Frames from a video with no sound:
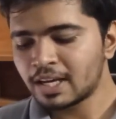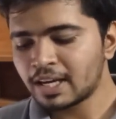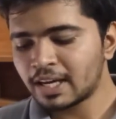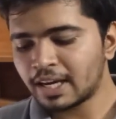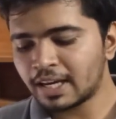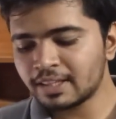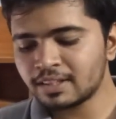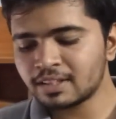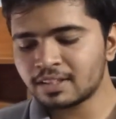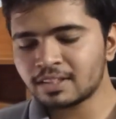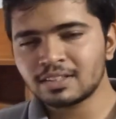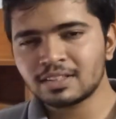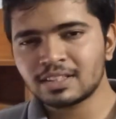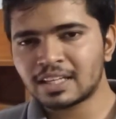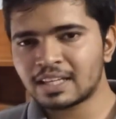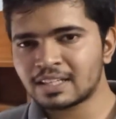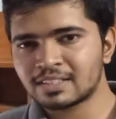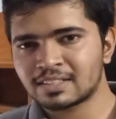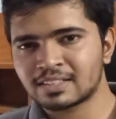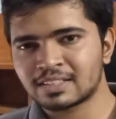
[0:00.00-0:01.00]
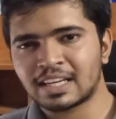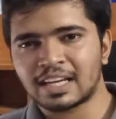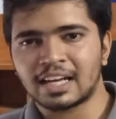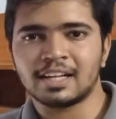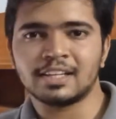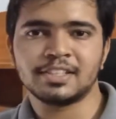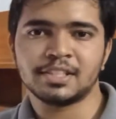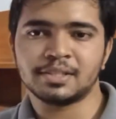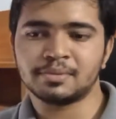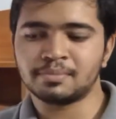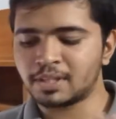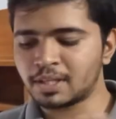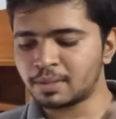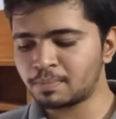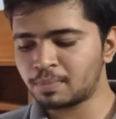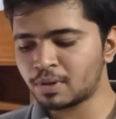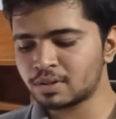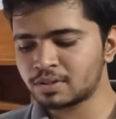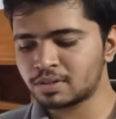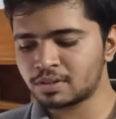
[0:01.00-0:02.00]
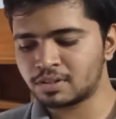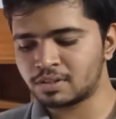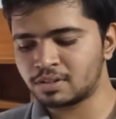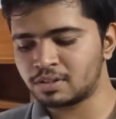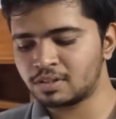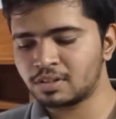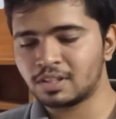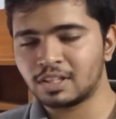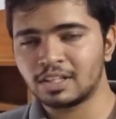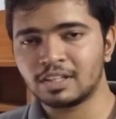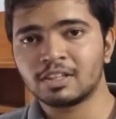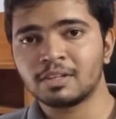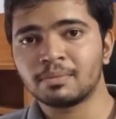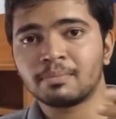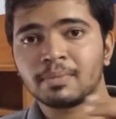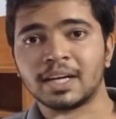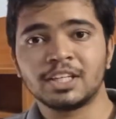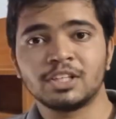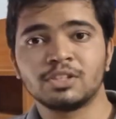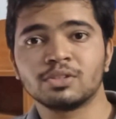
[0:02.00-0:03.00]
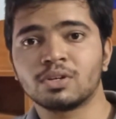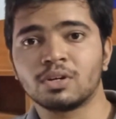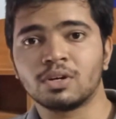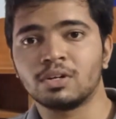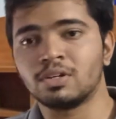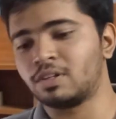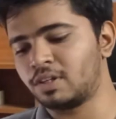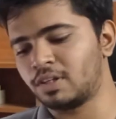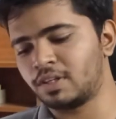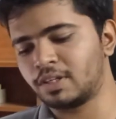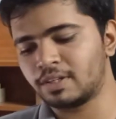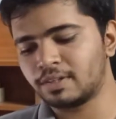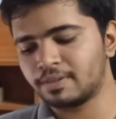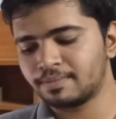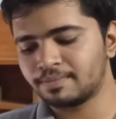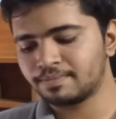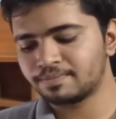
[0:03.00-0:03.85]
and then there's calcium deposition in the mitochondria.